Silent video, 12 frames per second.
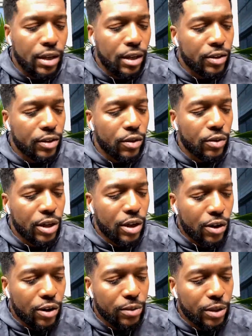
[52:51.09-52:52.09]
Mm. And so mm.
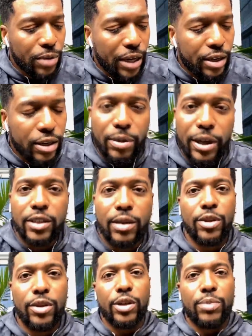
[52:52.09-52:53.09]
he calls me back up
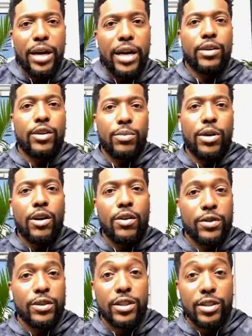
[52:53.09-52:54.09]
as I'm literally packing up my
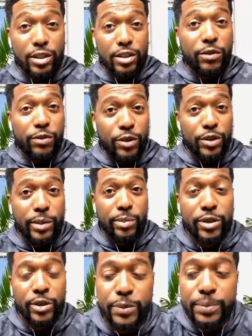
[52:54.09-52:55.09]
office. This is in the first
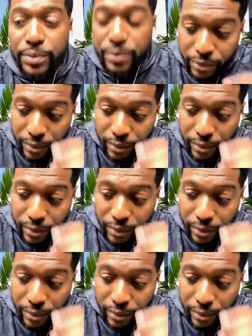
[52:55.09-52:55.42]
episode.